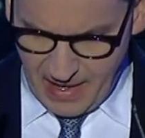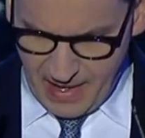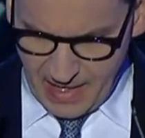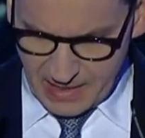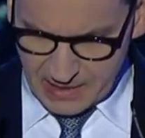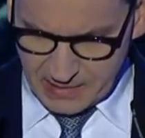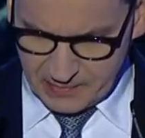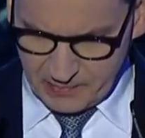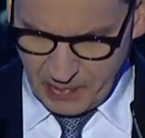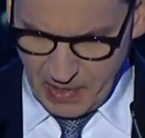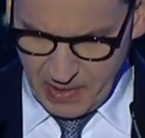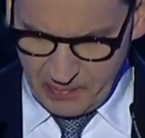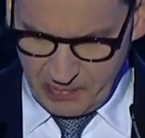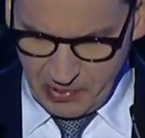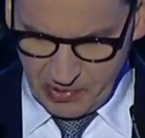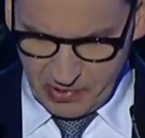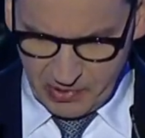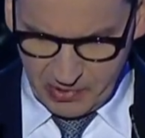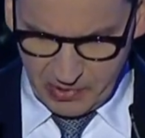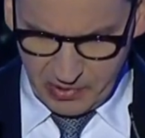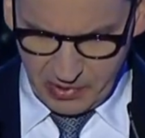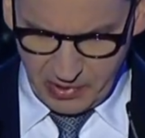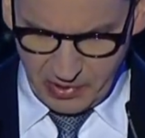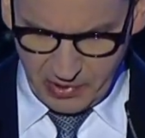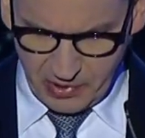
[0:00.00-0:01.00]
as
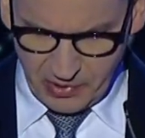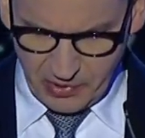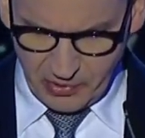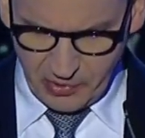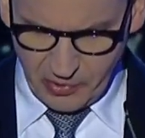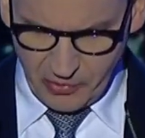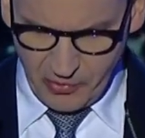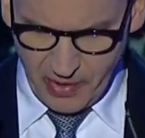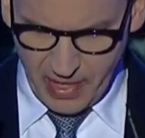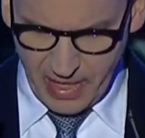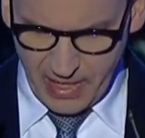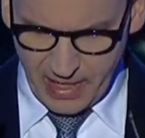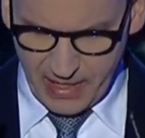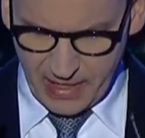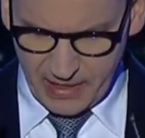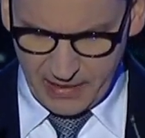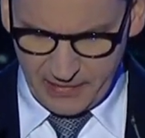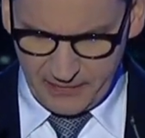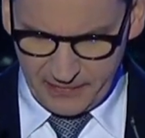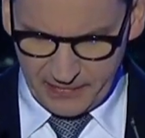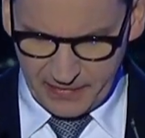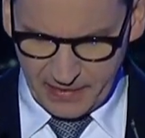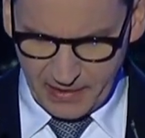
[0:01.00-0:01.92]
people who were